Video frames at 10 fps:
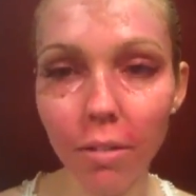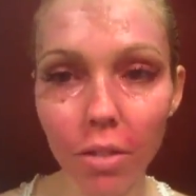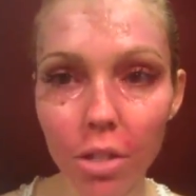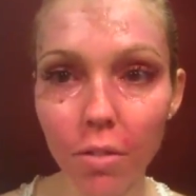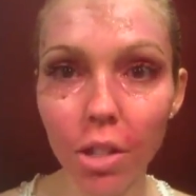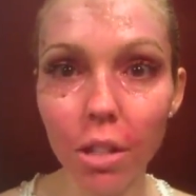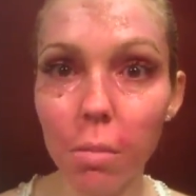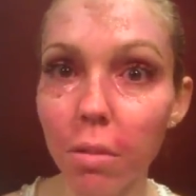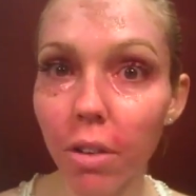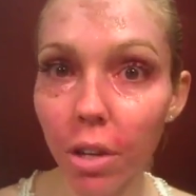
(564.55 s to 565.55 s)
first of all, you have to
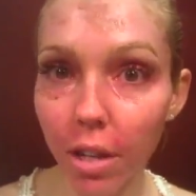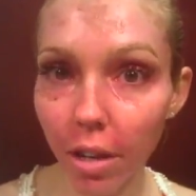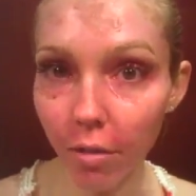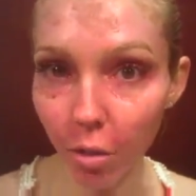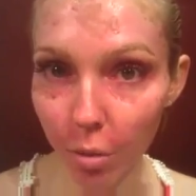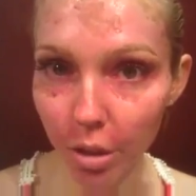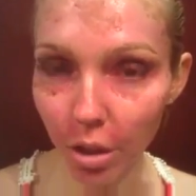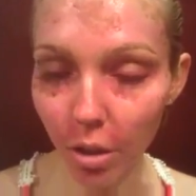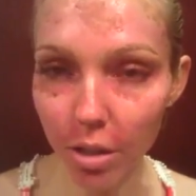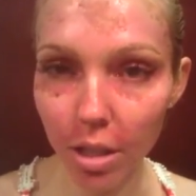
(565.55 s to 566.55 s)
be very careful when you
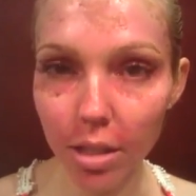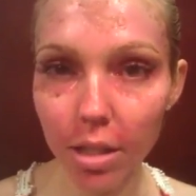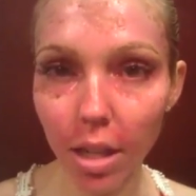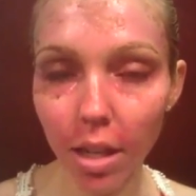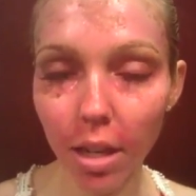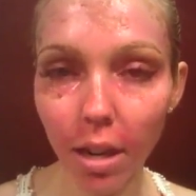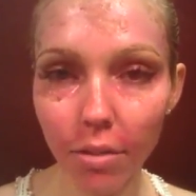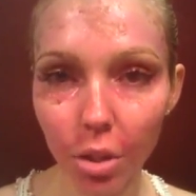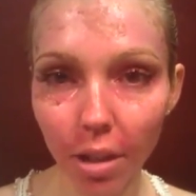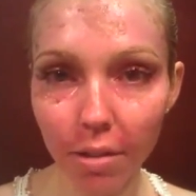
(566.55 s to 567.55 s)
go out into the sun
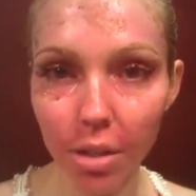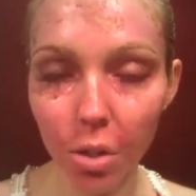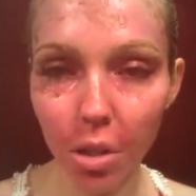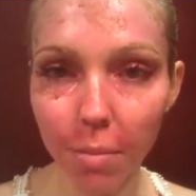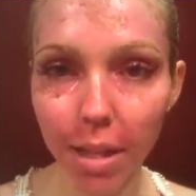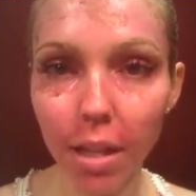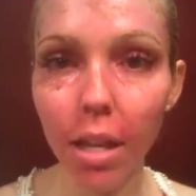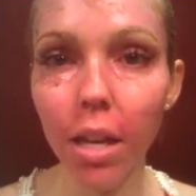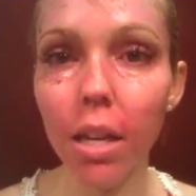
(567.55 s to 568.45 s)
after you have this treatment.